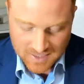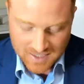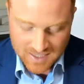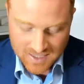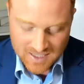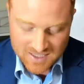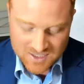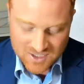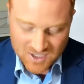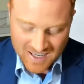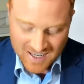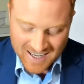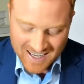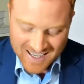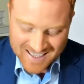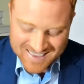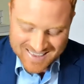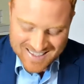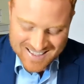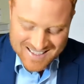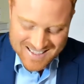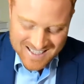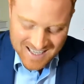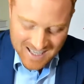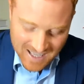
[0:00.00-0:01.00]
is I had
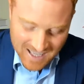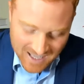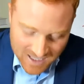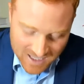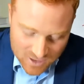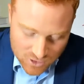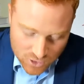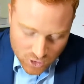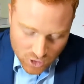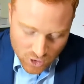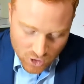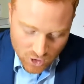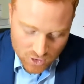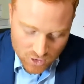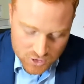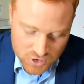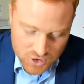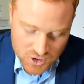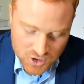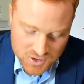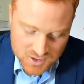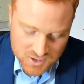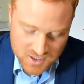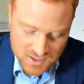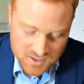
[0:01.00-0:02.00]
this
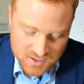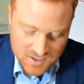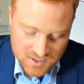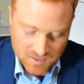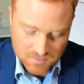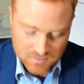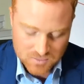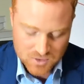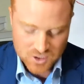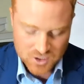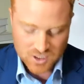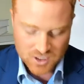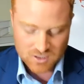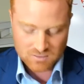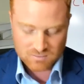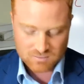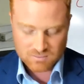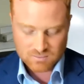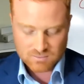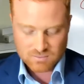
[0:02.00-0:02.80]
unconscious assumption